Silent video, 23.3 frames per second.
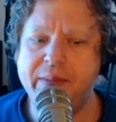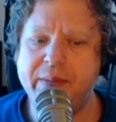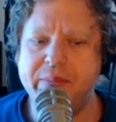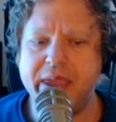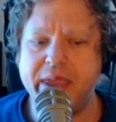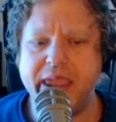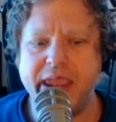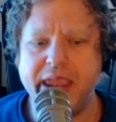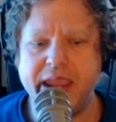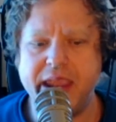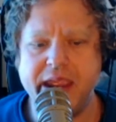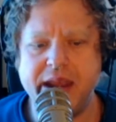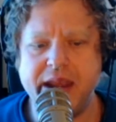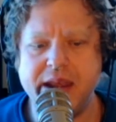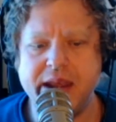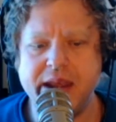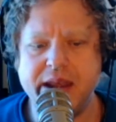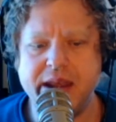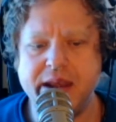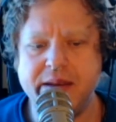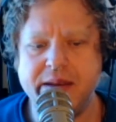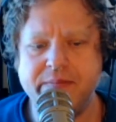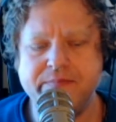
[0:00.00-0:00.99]

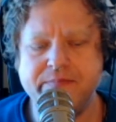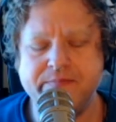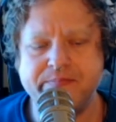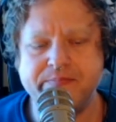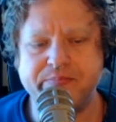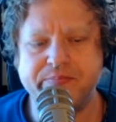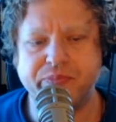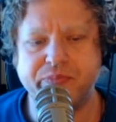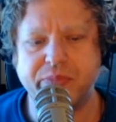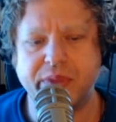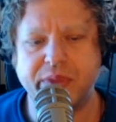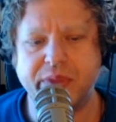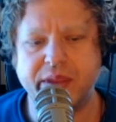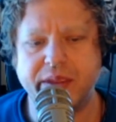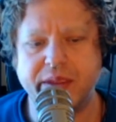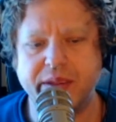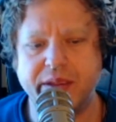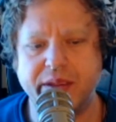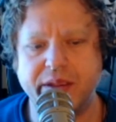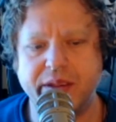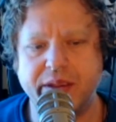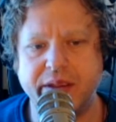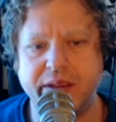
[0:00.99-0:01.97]
in
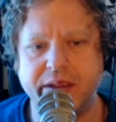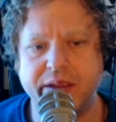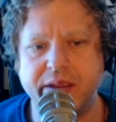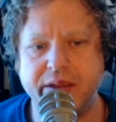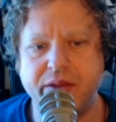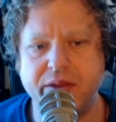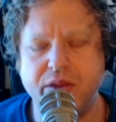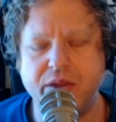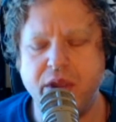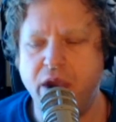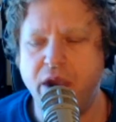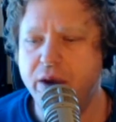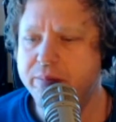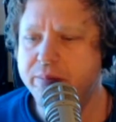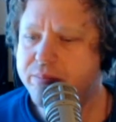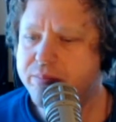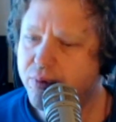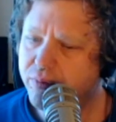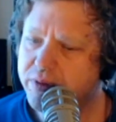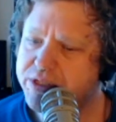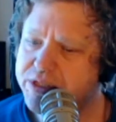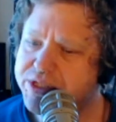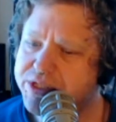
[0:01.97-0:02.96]

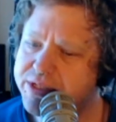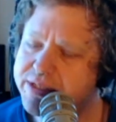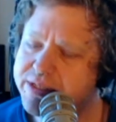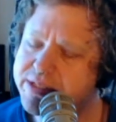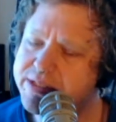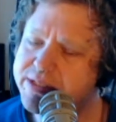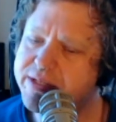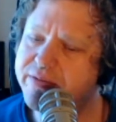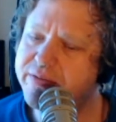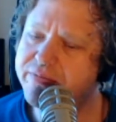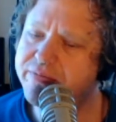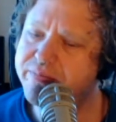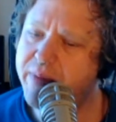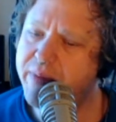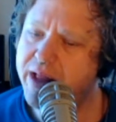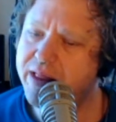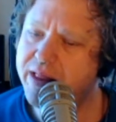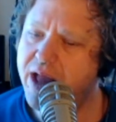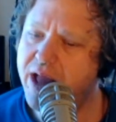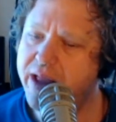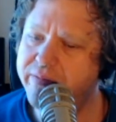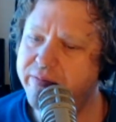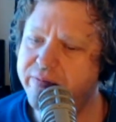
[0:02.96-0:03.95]
portions of my
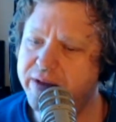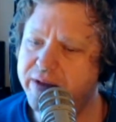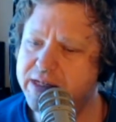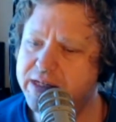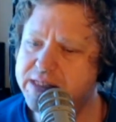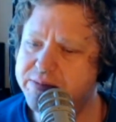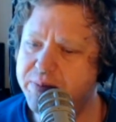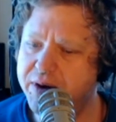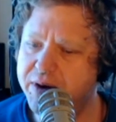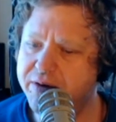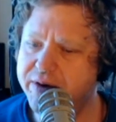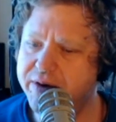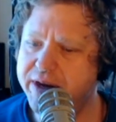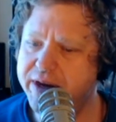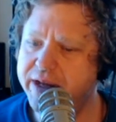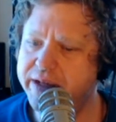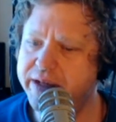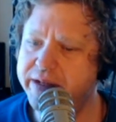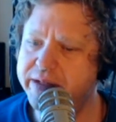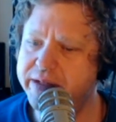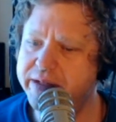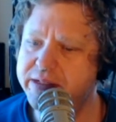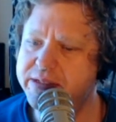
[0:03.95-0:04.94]
life
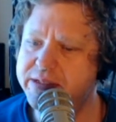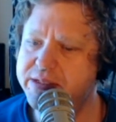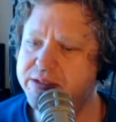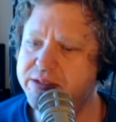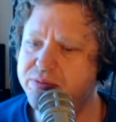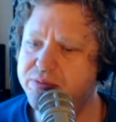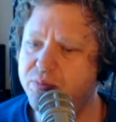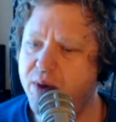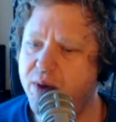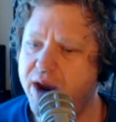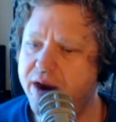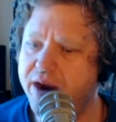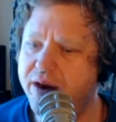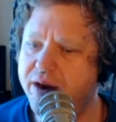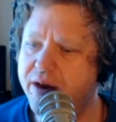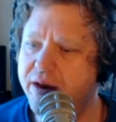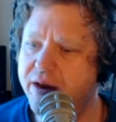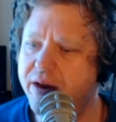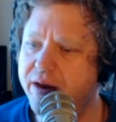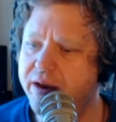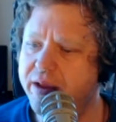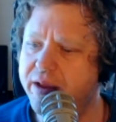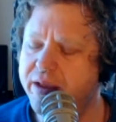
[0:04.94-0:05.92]
experience
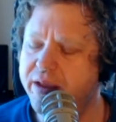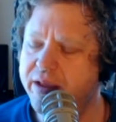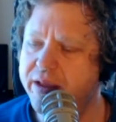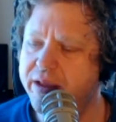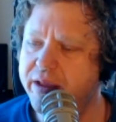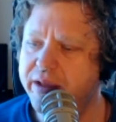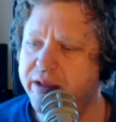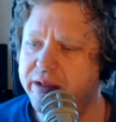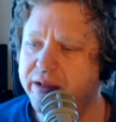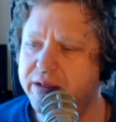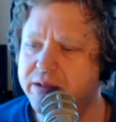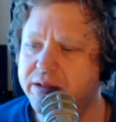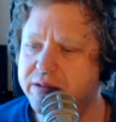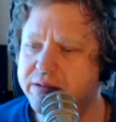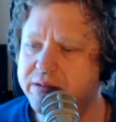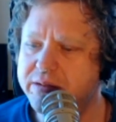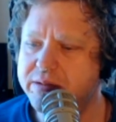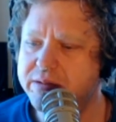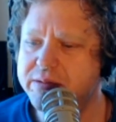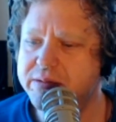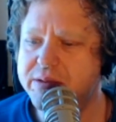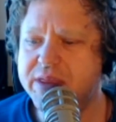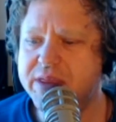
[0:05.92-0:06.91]
where
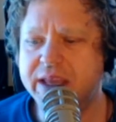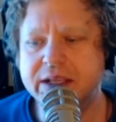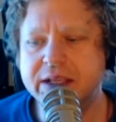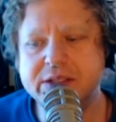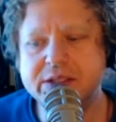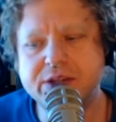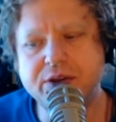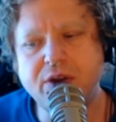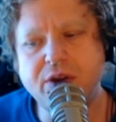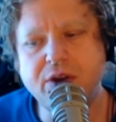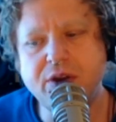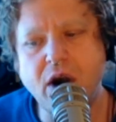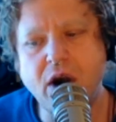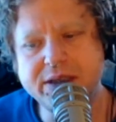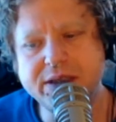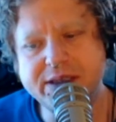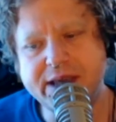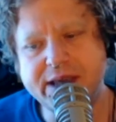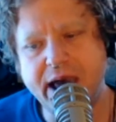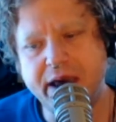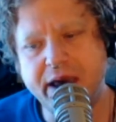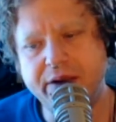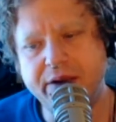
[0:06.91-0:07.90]
things are not
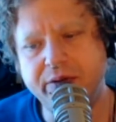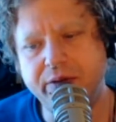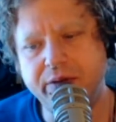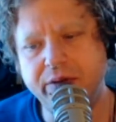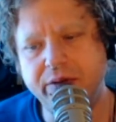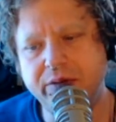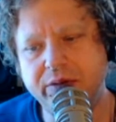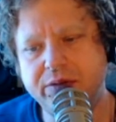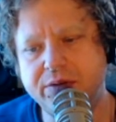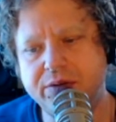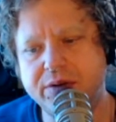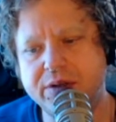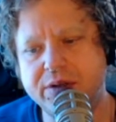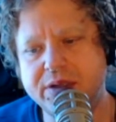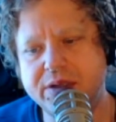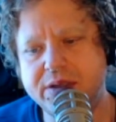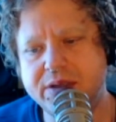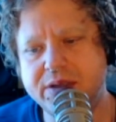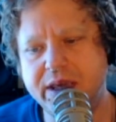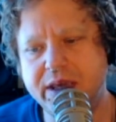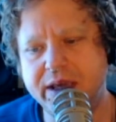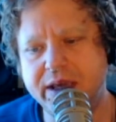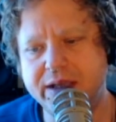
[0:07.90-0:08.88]
settled or
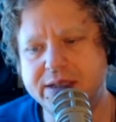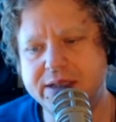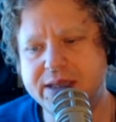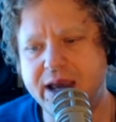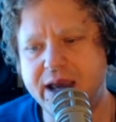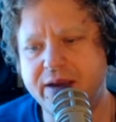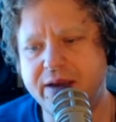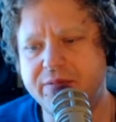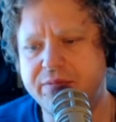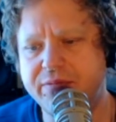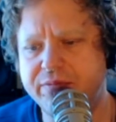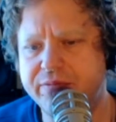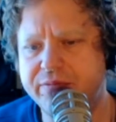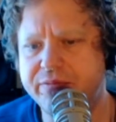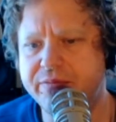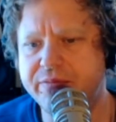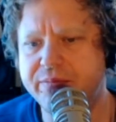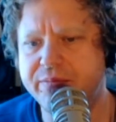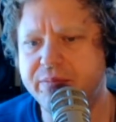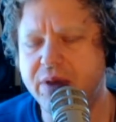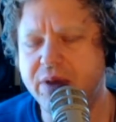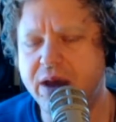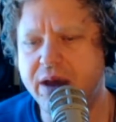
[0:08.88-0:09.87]
things have
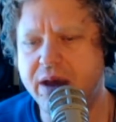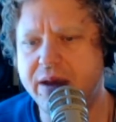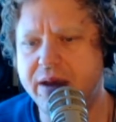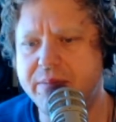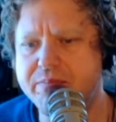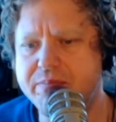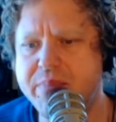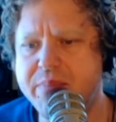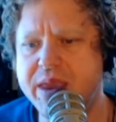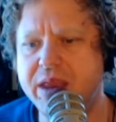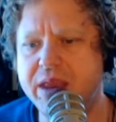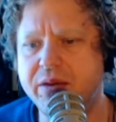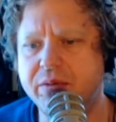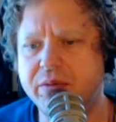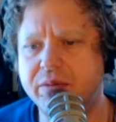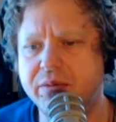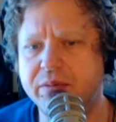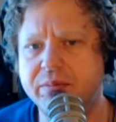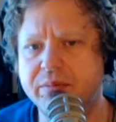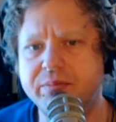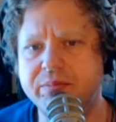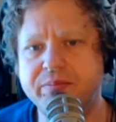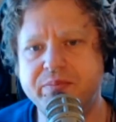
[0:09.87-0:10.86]

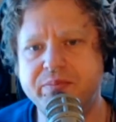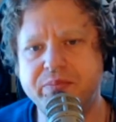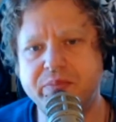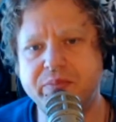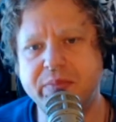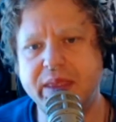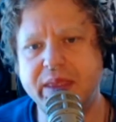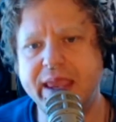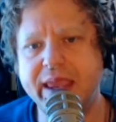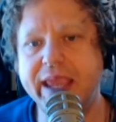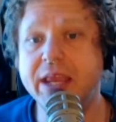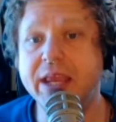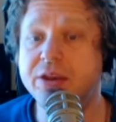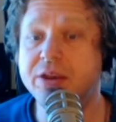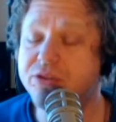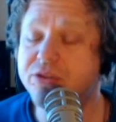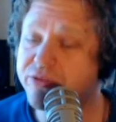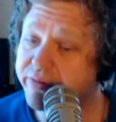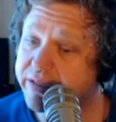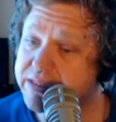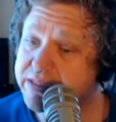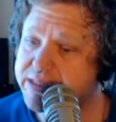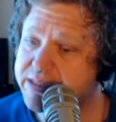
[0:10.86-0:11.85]
been
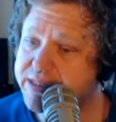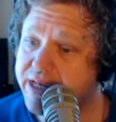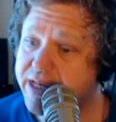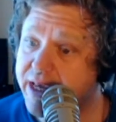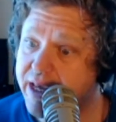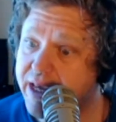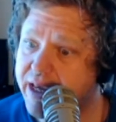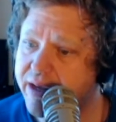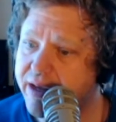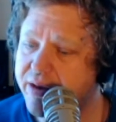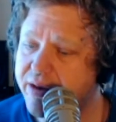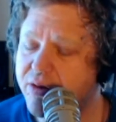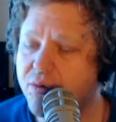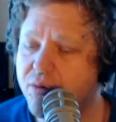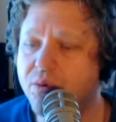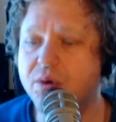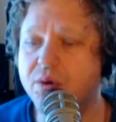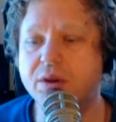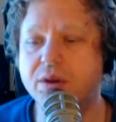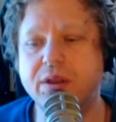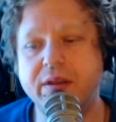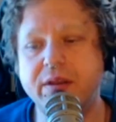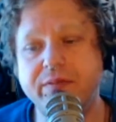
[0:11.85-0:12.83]
interesting
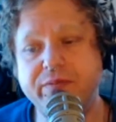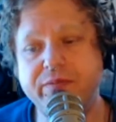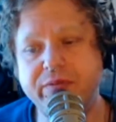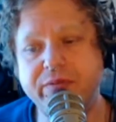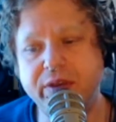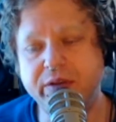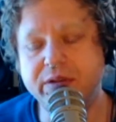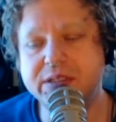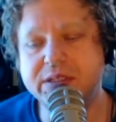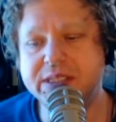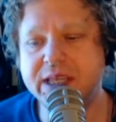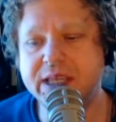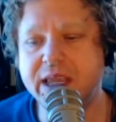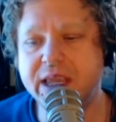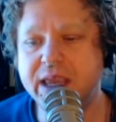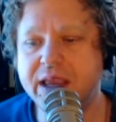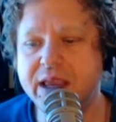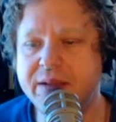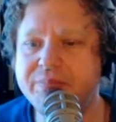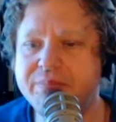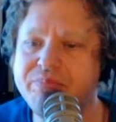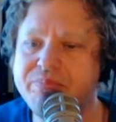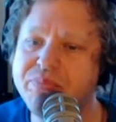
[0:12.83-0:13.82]
or
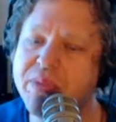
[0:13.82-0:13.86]
confusing,